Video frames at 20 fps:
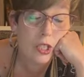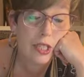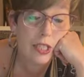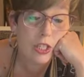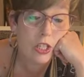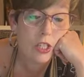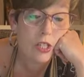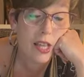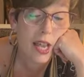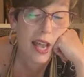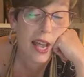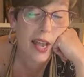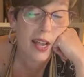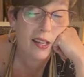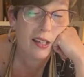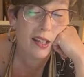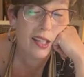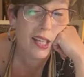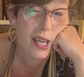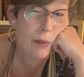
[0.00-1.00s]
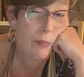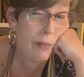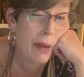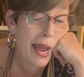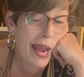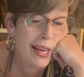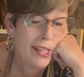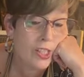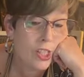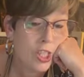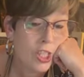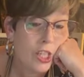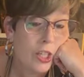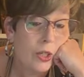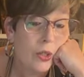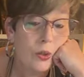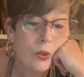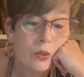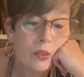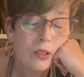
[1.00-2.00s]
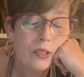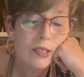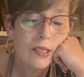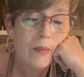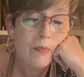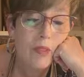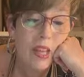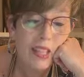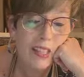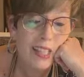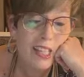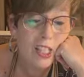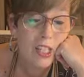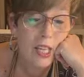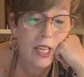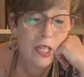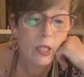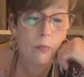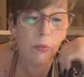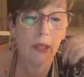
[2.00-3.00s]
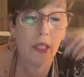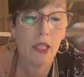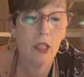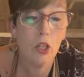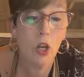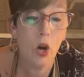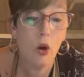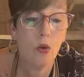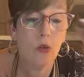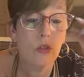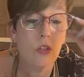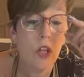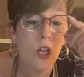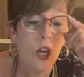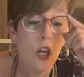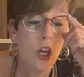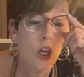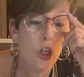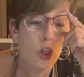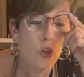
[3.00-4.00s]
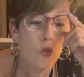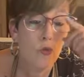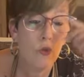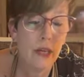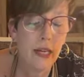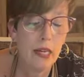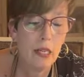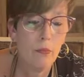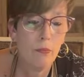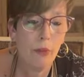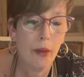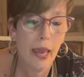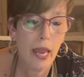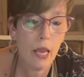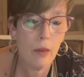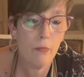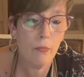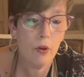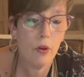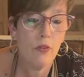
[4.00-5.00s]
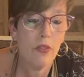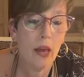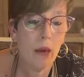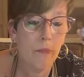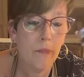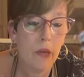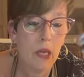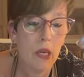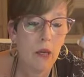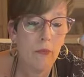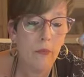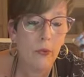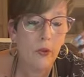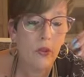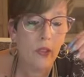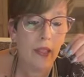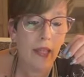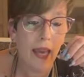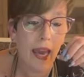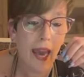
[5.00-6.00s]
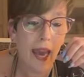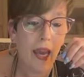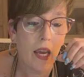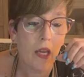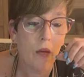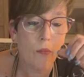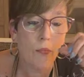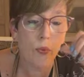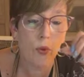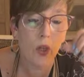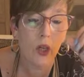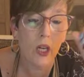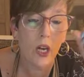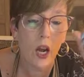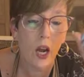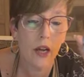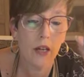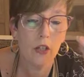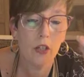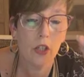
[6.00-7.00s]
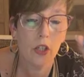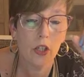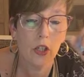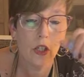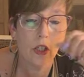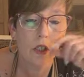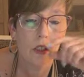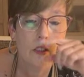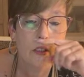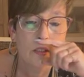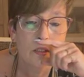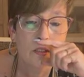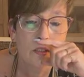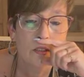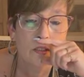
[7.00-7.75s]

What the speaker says: look into that and get back to you, unless anybody knows. Green paper that people get and put under,